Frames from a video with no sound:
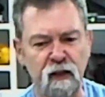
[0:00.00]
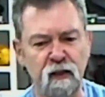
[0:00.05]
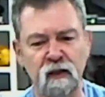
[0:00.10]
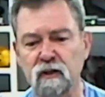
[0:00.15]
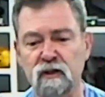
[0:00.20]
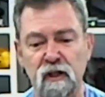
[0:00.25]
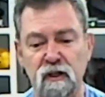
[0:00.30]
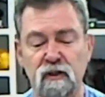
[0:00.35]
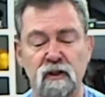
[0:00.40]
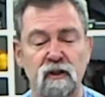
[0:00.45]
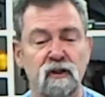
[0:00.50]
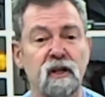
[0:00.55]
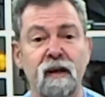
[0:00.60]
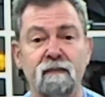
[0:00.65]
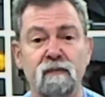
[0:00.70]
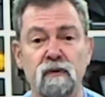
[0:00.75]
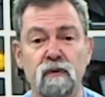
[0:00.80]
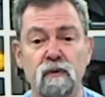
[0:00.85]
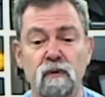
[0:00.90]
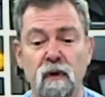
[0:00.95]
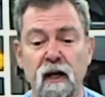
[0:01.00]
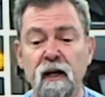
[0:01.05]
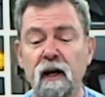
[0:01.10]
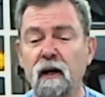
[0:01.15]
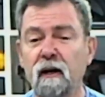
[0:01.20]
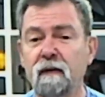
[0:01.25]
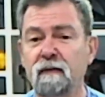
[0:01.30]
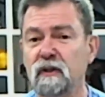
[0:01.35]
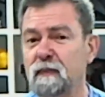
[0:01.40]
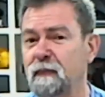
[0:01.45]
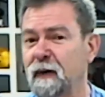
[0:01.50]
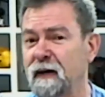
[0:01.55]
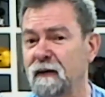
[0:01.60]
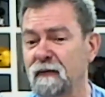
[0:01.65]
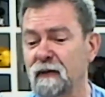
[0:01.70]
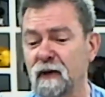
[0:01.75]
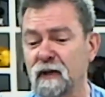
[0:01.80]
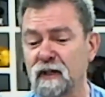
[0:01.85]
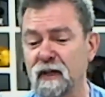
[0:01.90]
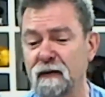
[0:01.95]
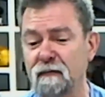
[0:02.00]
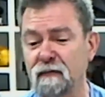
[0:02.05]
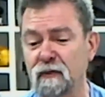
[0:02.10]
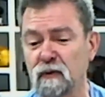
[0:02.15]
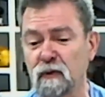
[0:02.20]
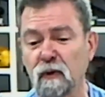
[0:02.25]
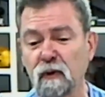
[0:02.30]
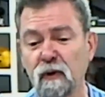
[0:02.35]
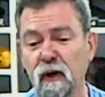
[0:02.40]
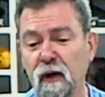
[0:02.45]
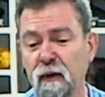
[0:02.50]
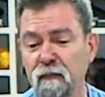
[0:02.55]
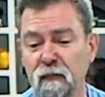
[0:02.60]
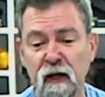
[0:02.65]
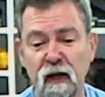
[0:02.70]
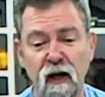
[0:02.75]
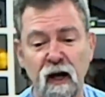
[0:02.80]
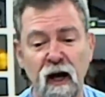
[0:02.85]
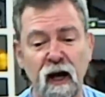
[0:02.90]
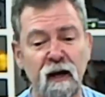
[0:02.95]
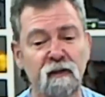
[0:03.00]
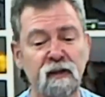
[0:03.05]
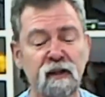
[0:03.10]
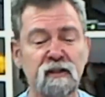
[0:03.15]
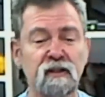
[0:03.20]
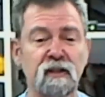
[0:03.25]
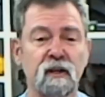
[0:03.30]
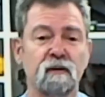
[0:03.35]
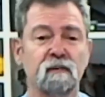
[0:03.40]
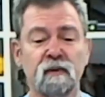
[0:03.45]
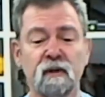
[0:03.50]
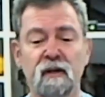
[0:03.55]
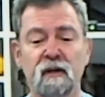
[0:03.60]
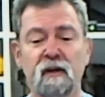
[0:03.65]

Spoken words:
I think it's just the chamfer tool. I don't know if it's a Path Guide chamfer tool or not. I don't think so.